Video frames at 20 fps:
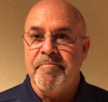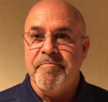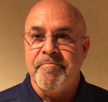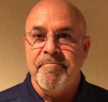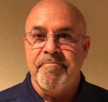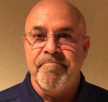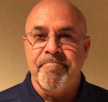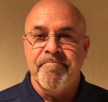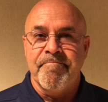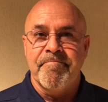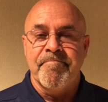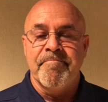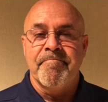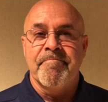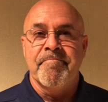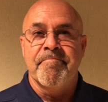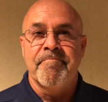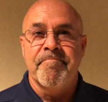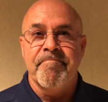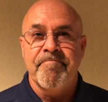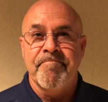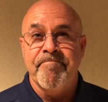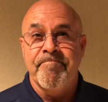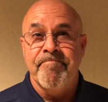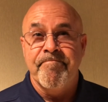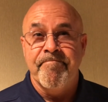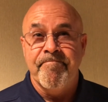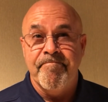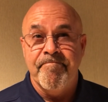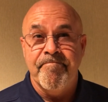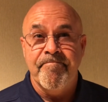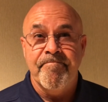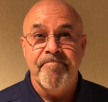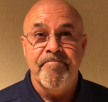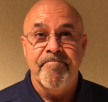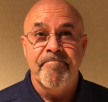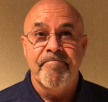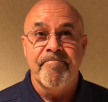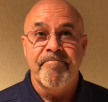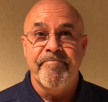Mm,
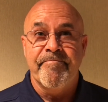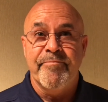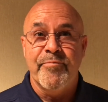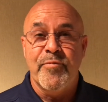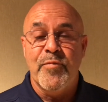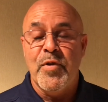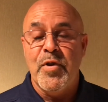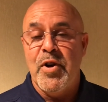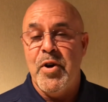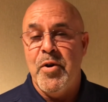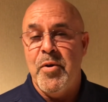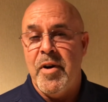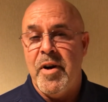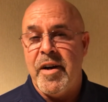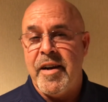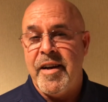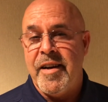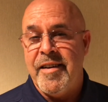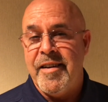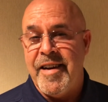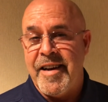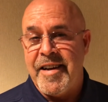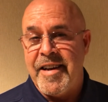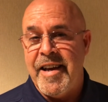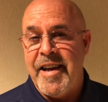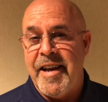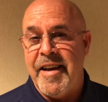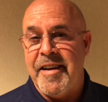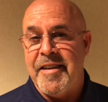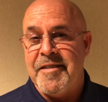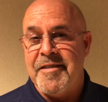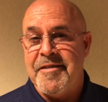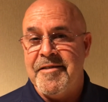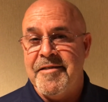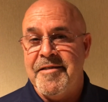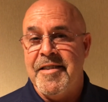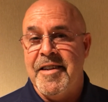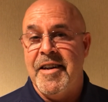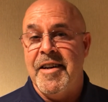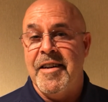no, I, I can't.
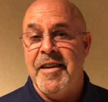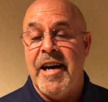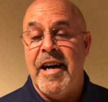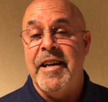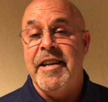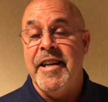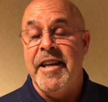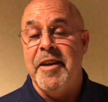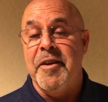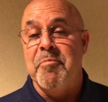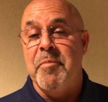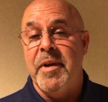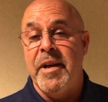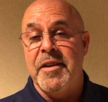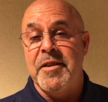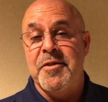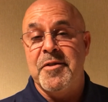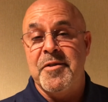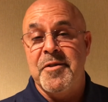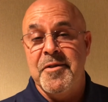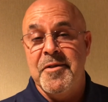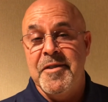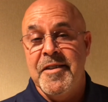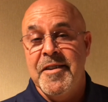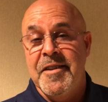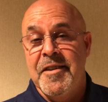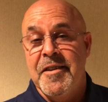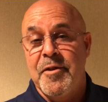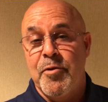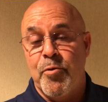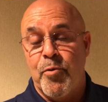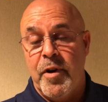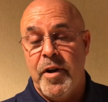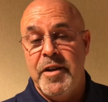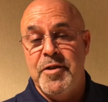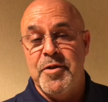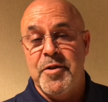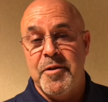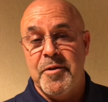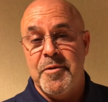Uh, I did miss
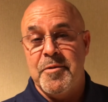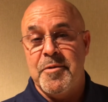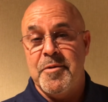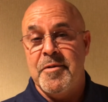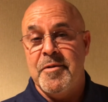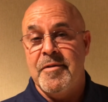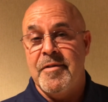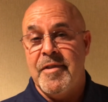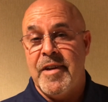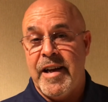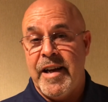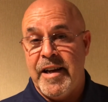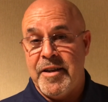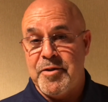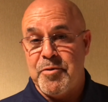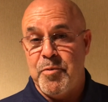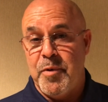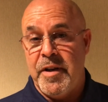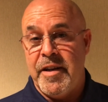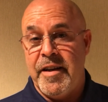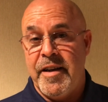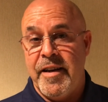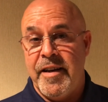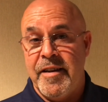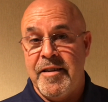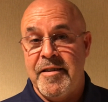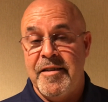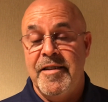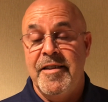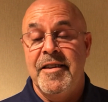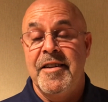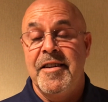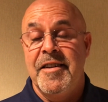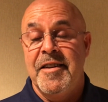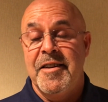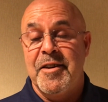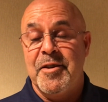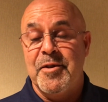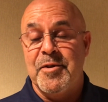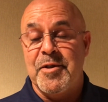regionals last weekend
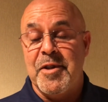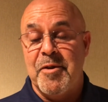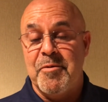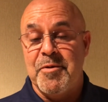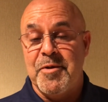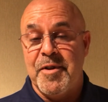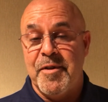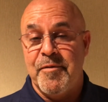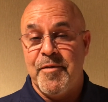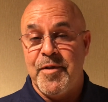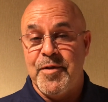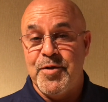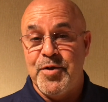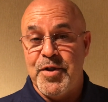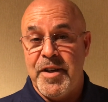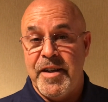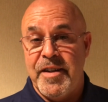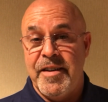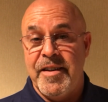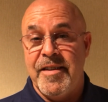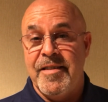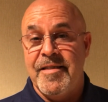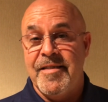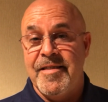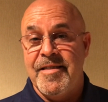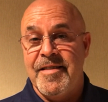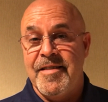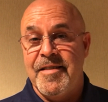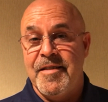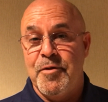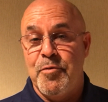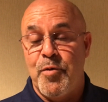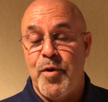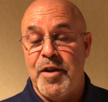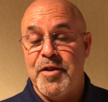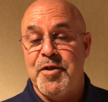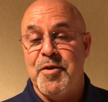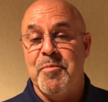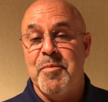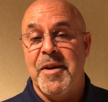because I was in Virginia
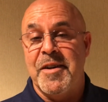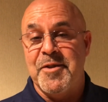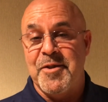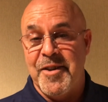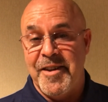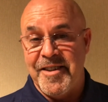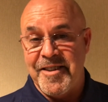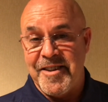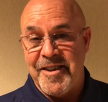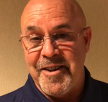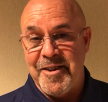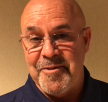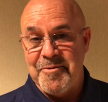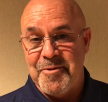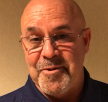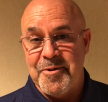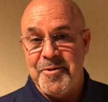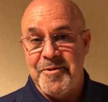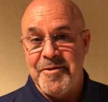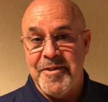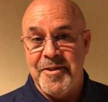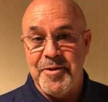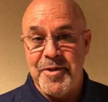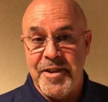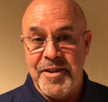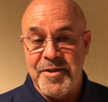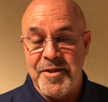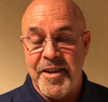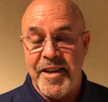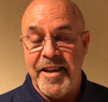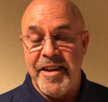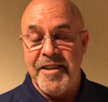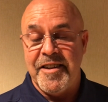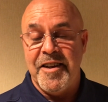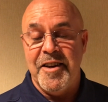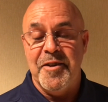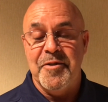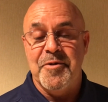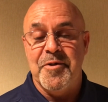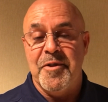watching my son coach. He's a head
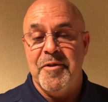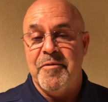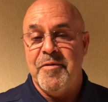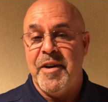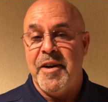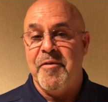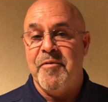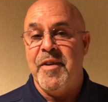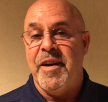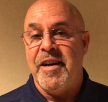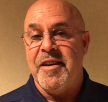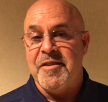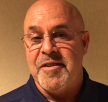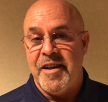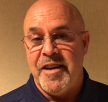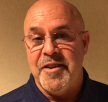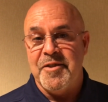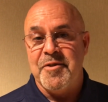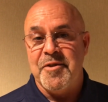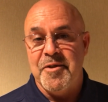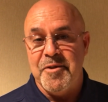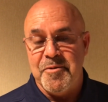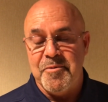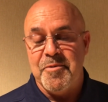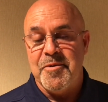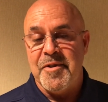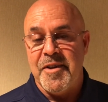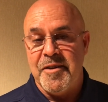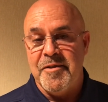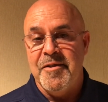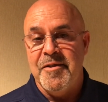coach at Fairfax High School. So,